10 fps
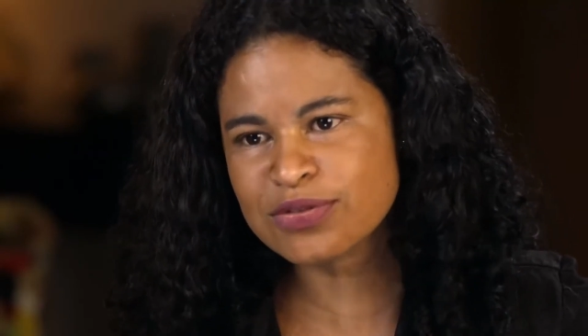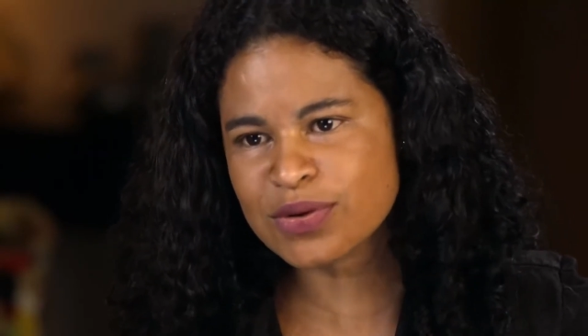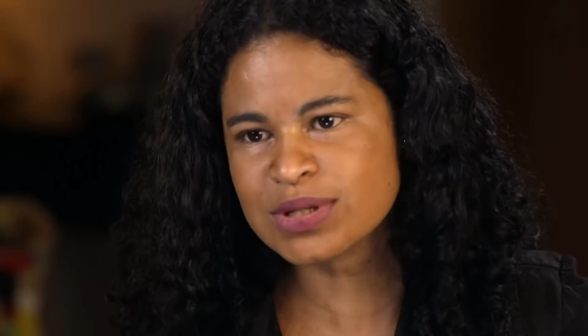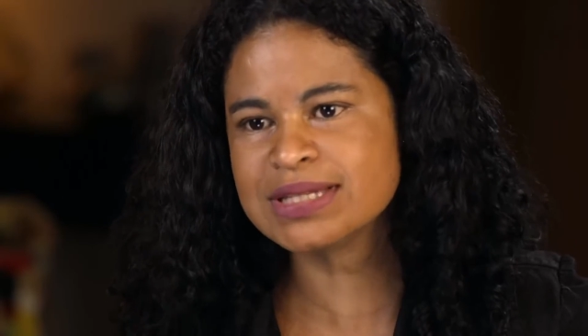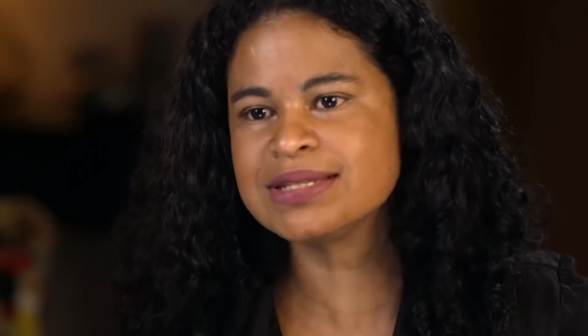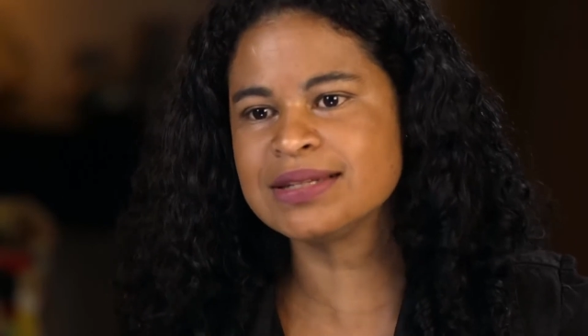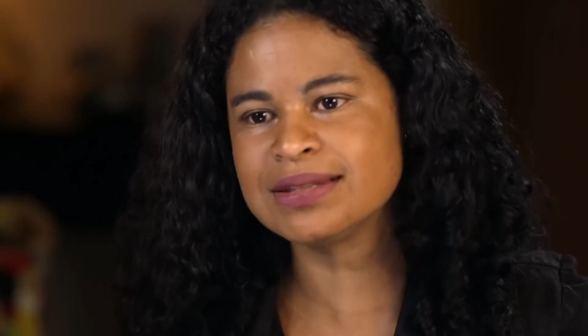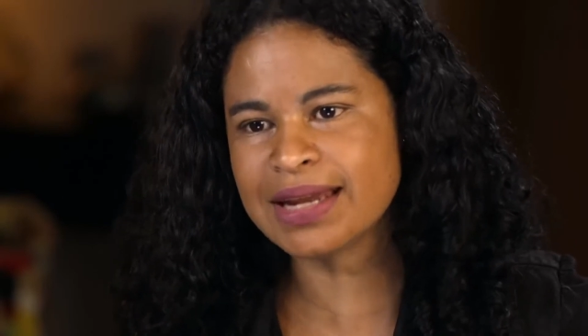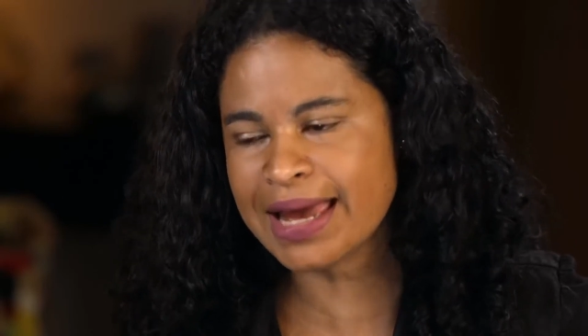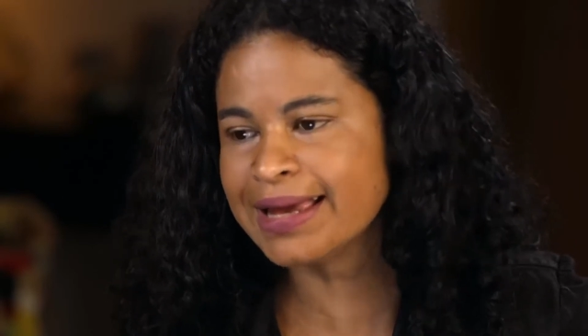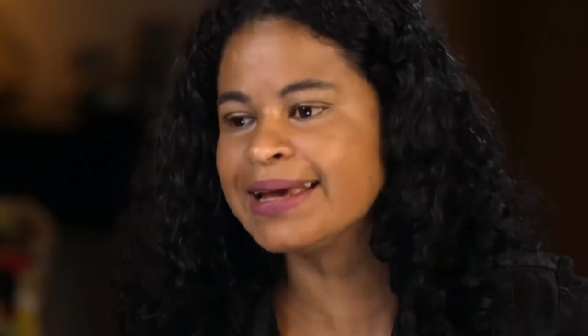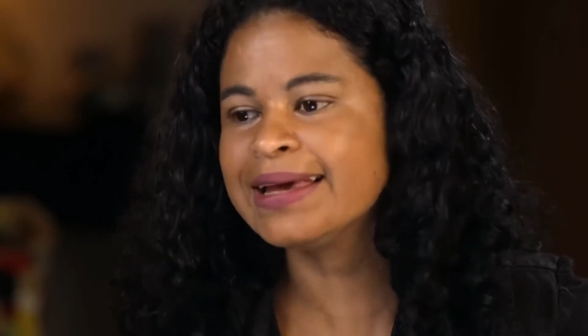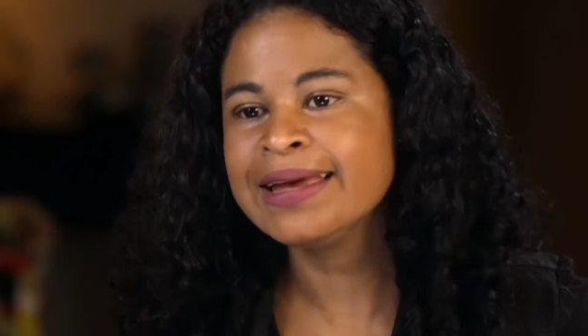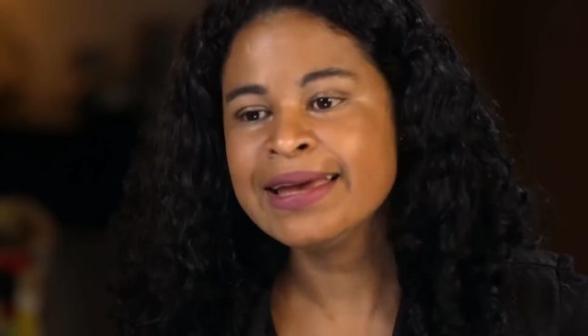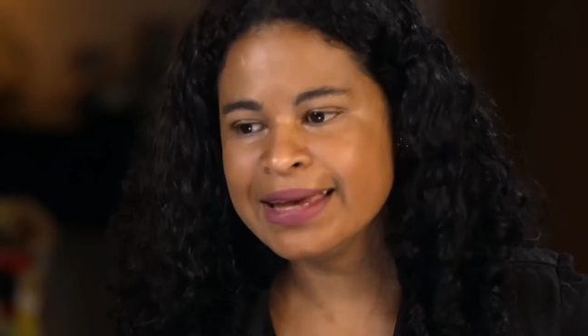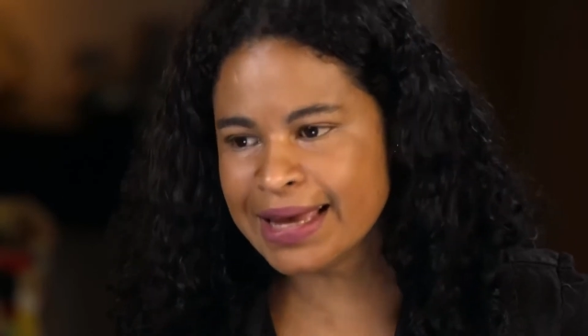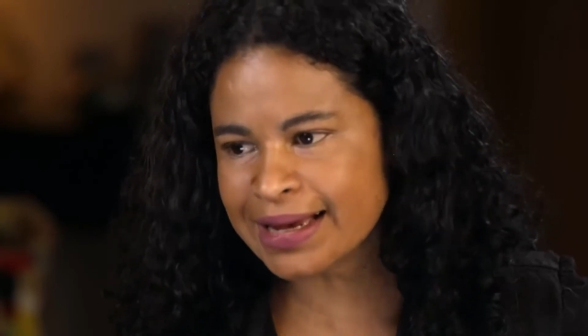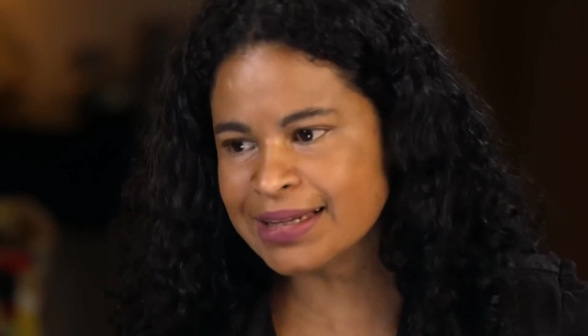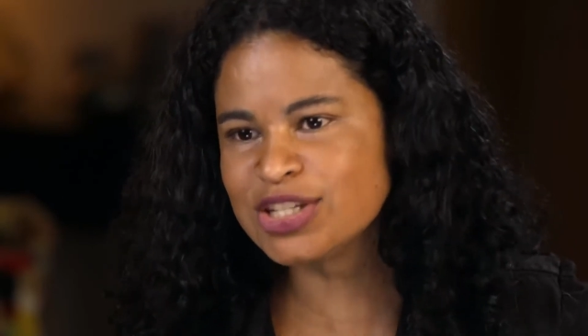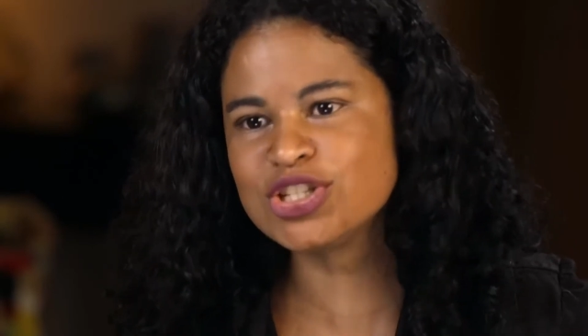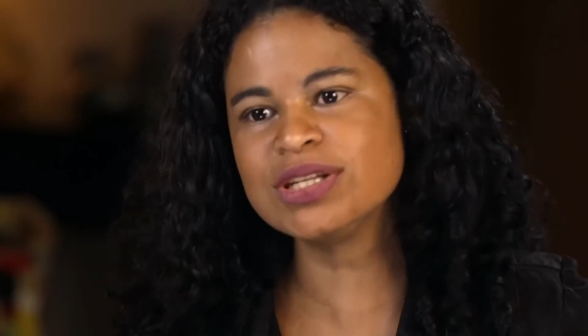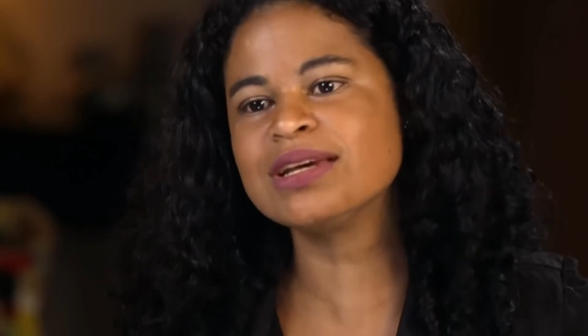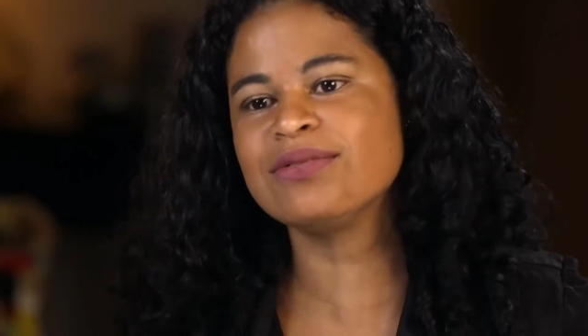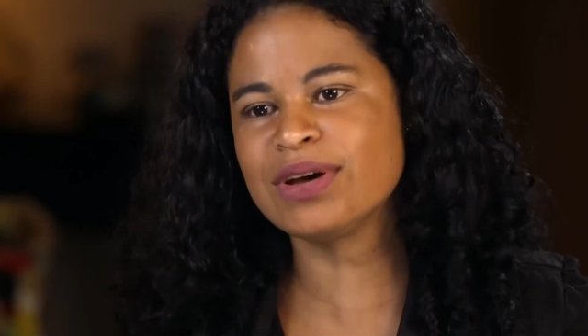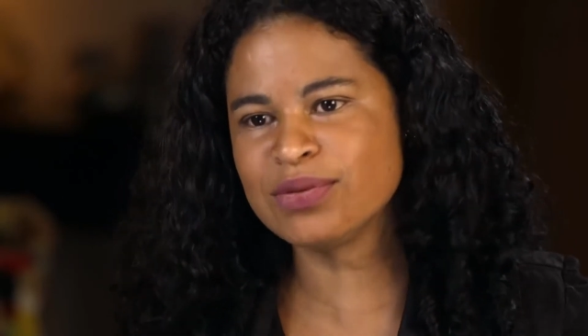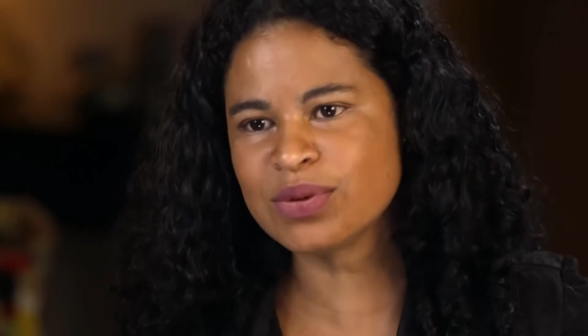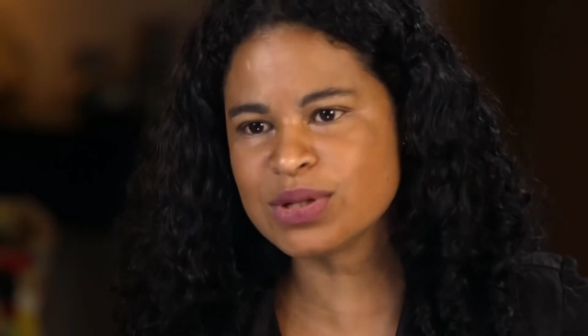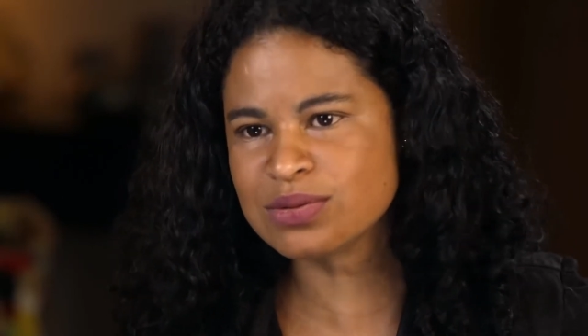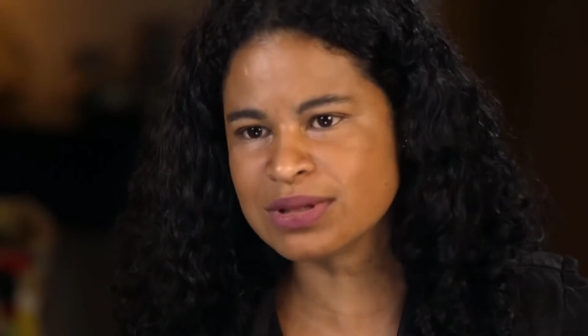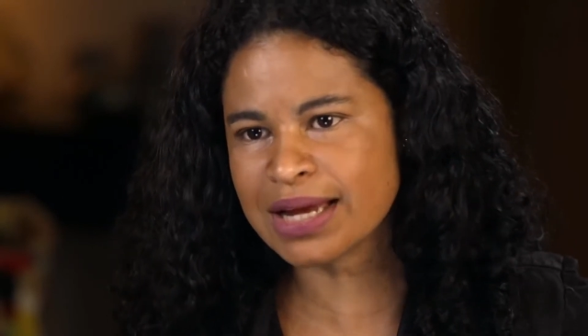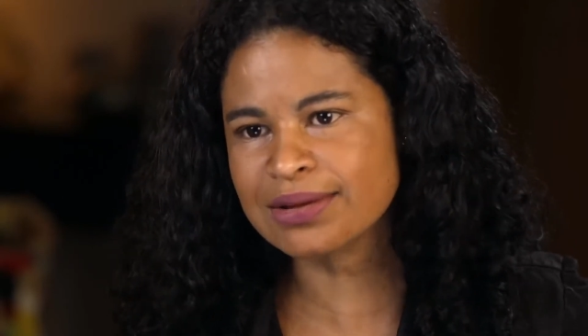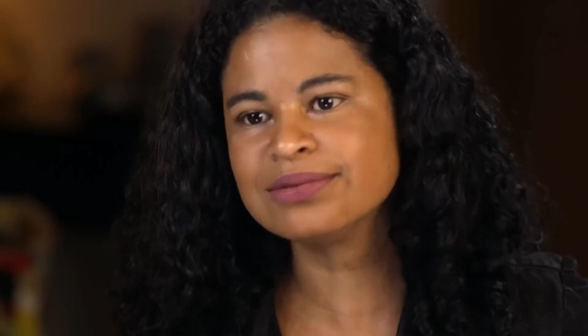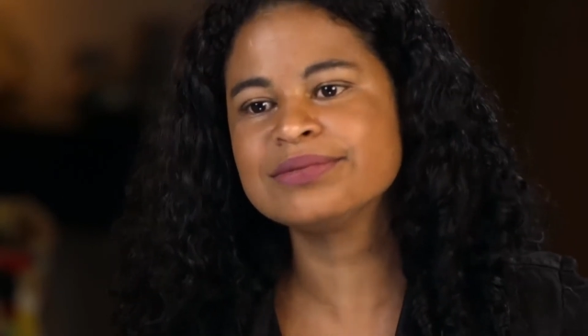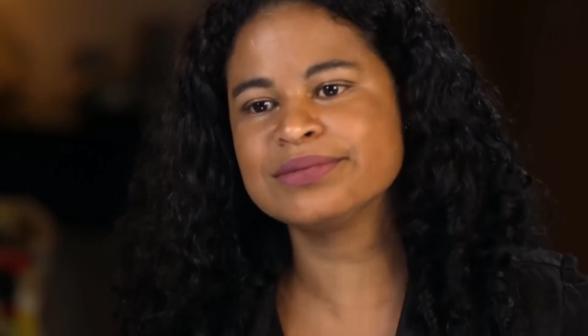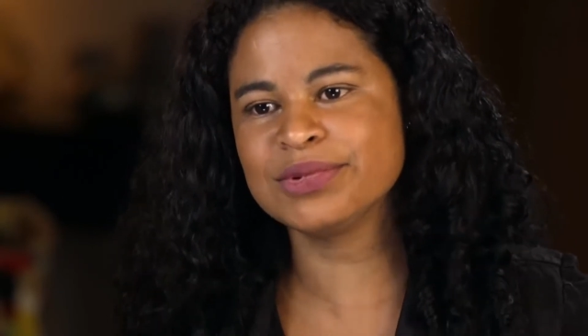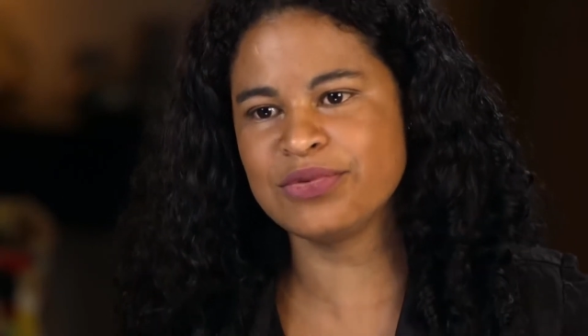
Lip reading: I put all my energy into it, and I believed it would work.